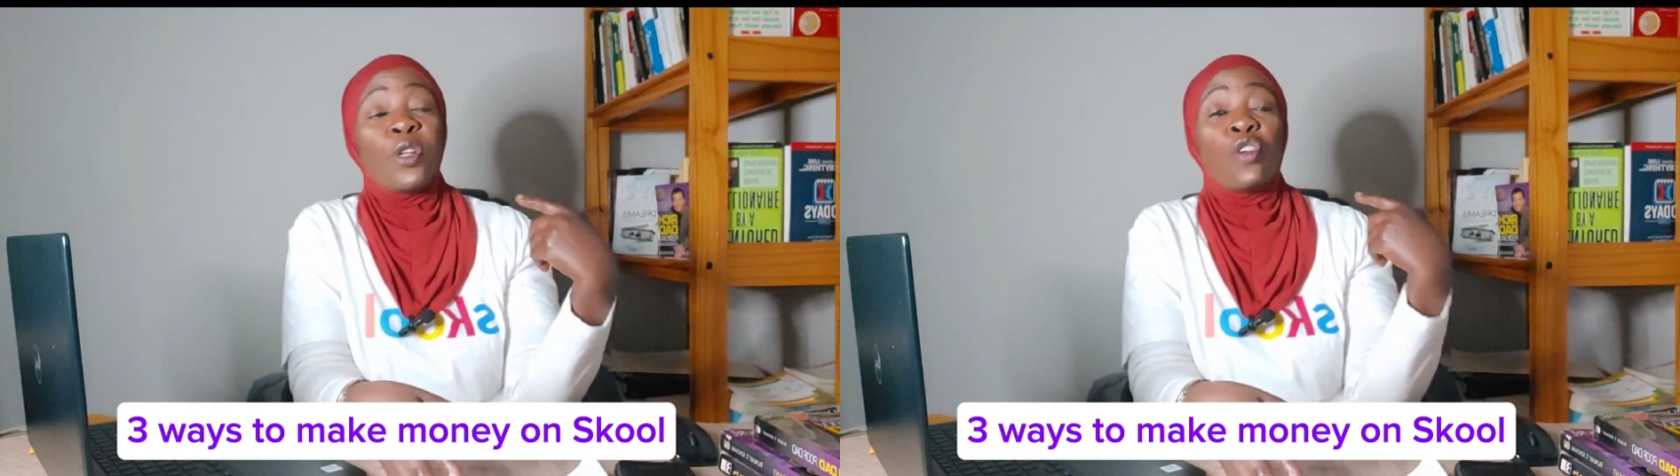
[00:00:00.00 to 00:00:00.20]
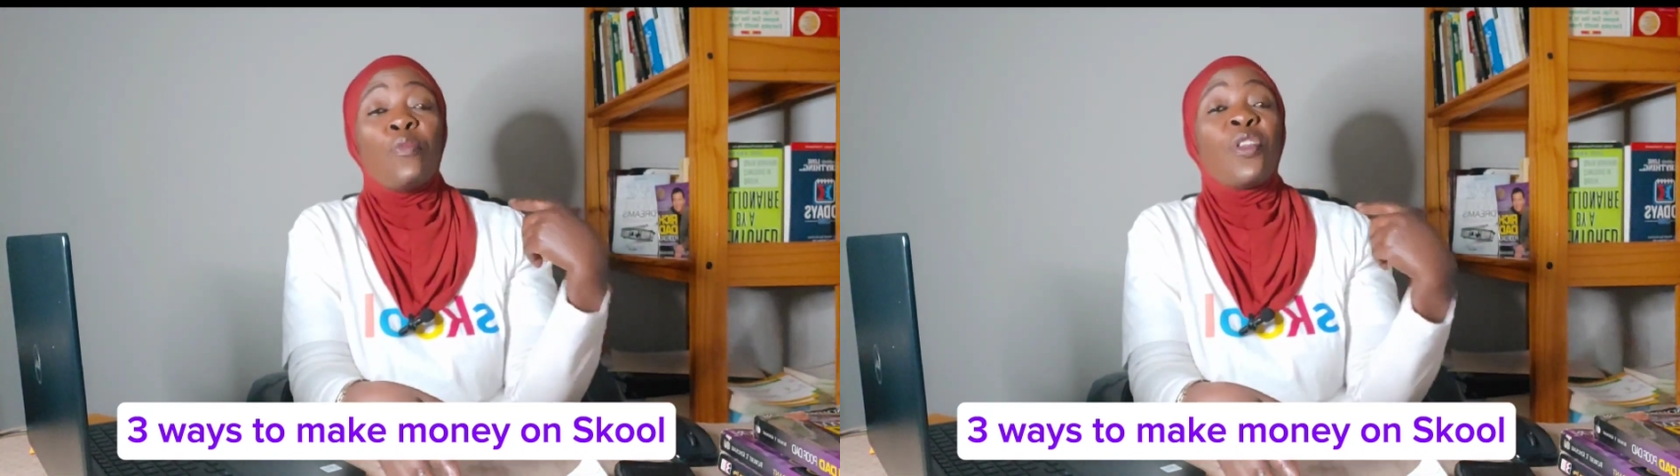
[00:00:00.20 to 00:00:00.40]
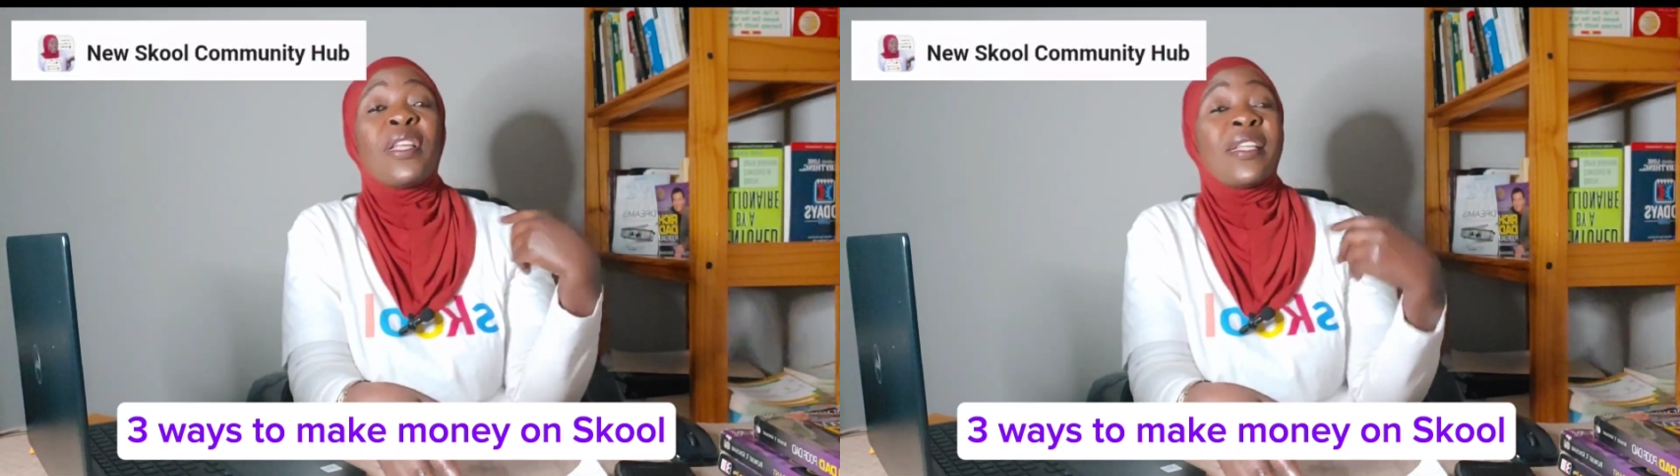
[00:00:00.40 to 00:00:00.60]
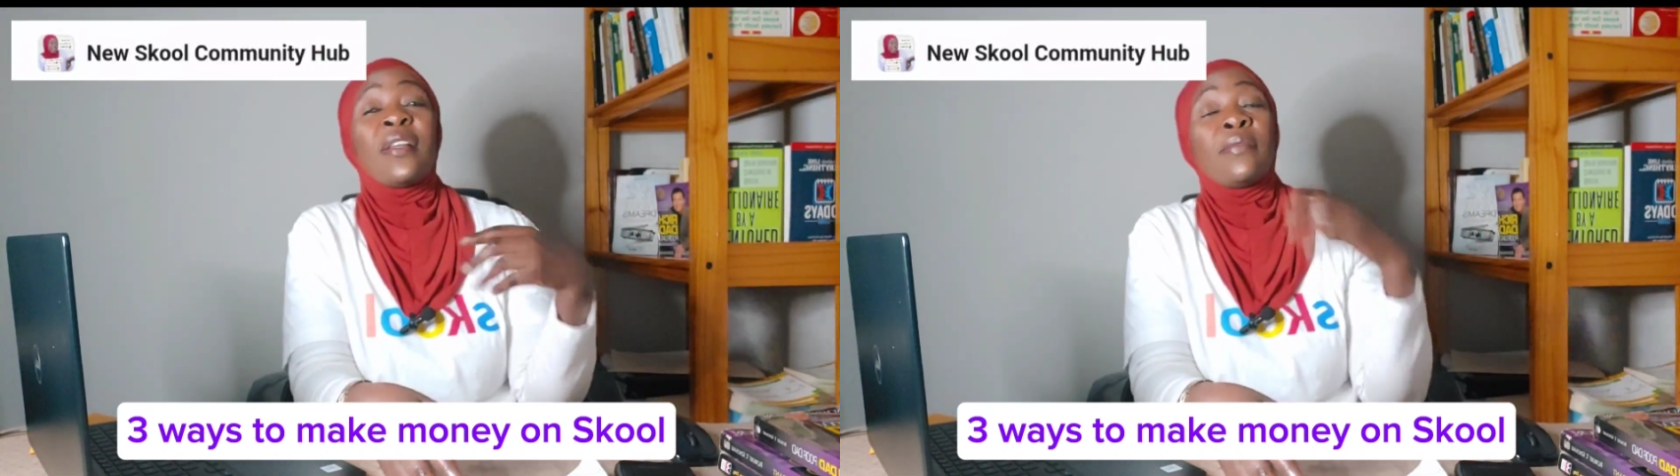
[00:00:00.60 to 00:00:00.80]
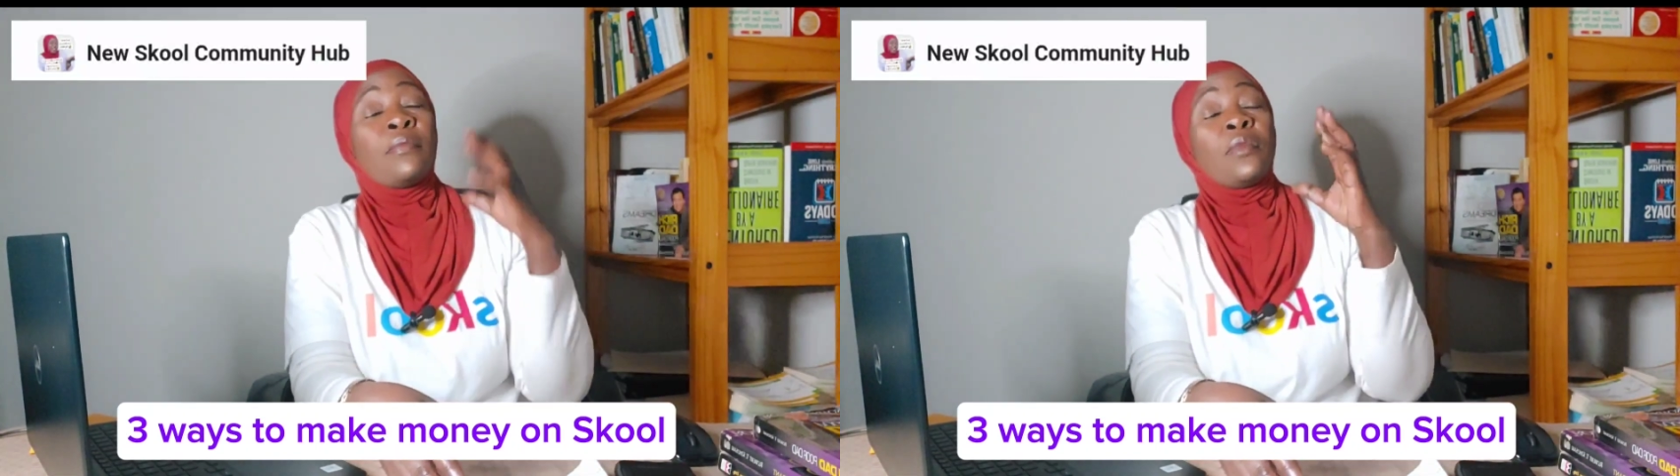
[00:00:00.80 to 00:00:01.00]

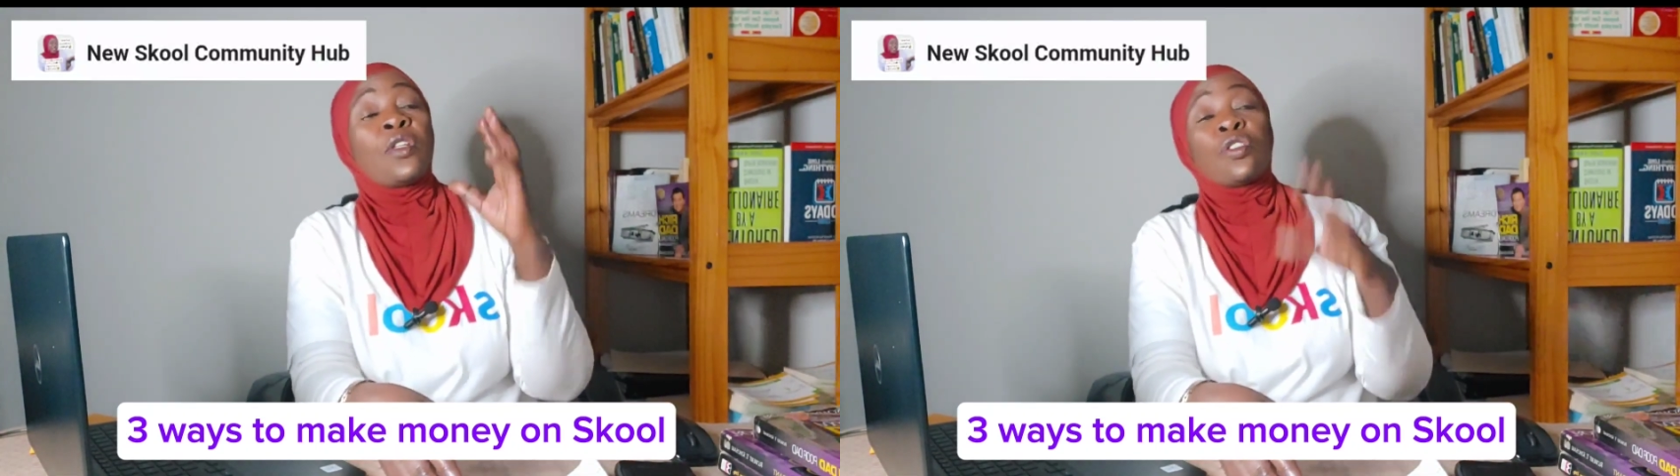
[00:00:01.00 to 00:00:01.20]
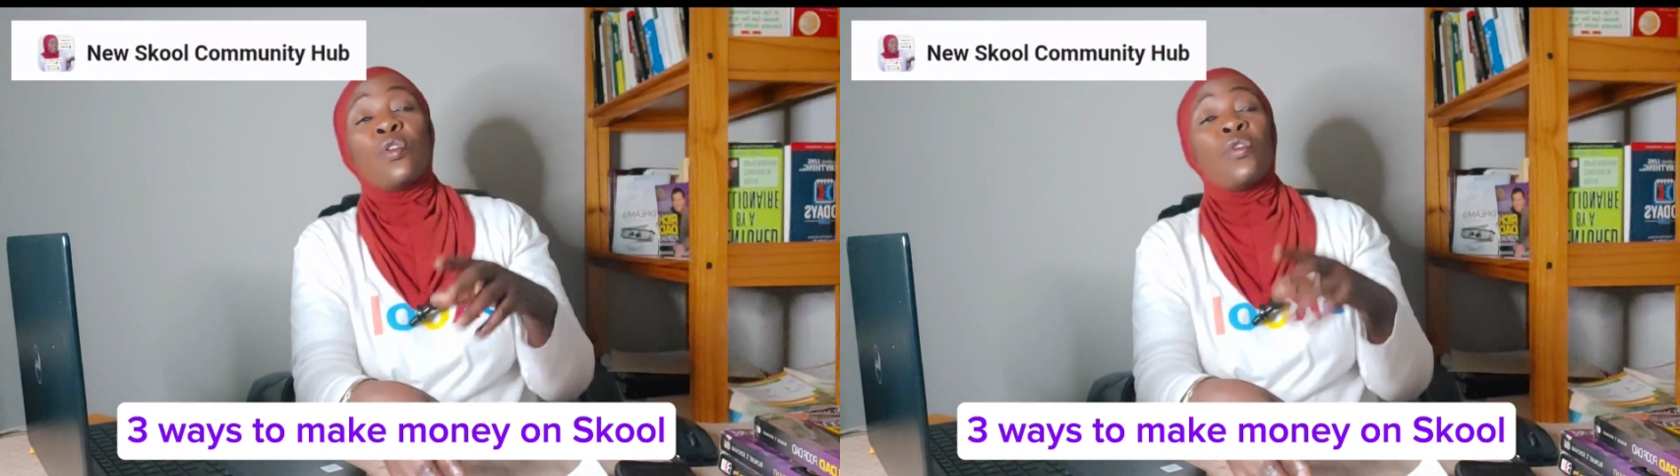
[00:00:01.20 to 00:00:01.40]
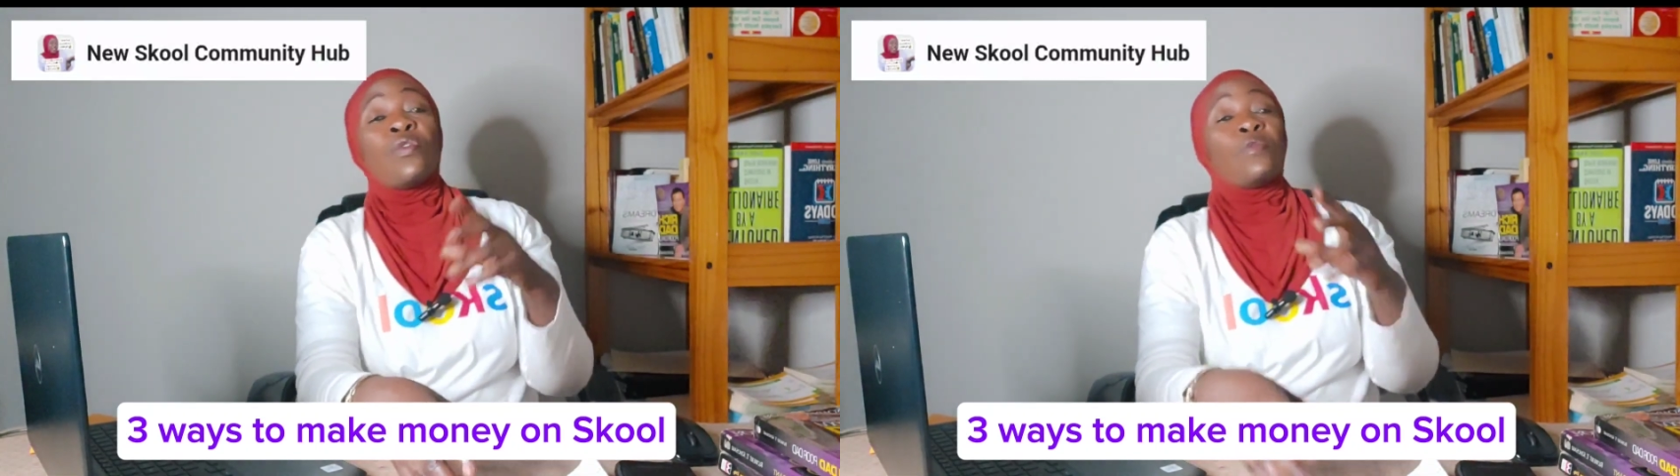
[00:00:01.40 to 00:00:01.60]
community So